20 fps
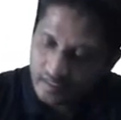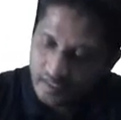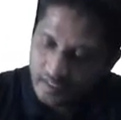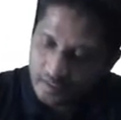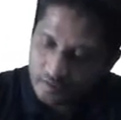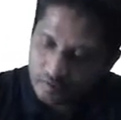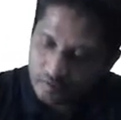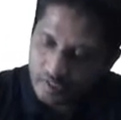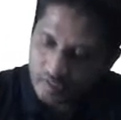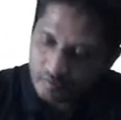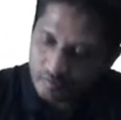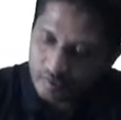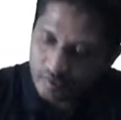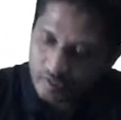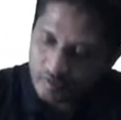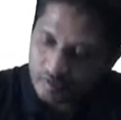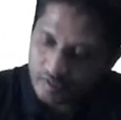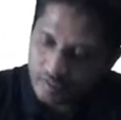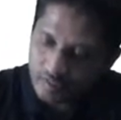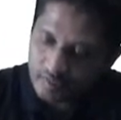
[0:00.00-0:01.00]
and you can
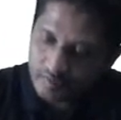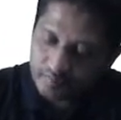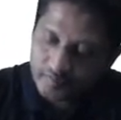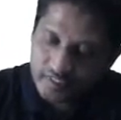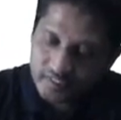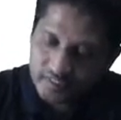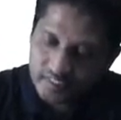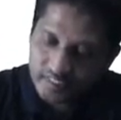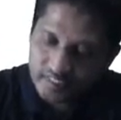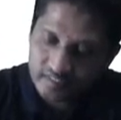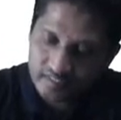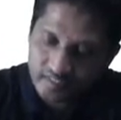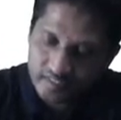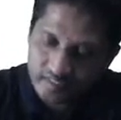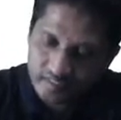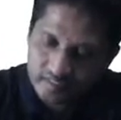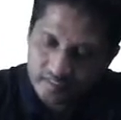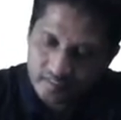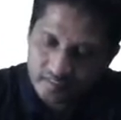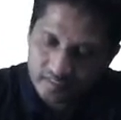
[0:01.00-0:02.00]
work out, and please text the
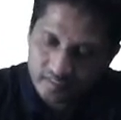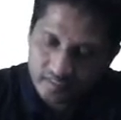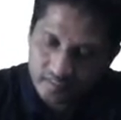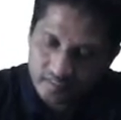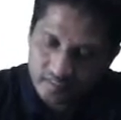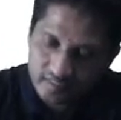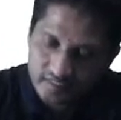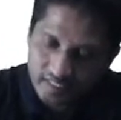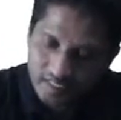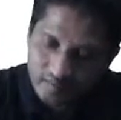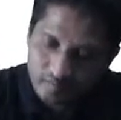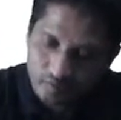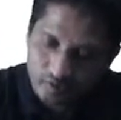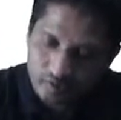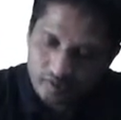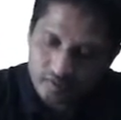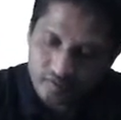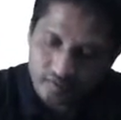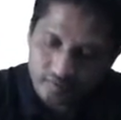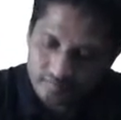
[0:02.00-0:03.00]
keys in the chat
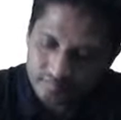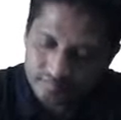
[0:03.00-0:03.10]
box.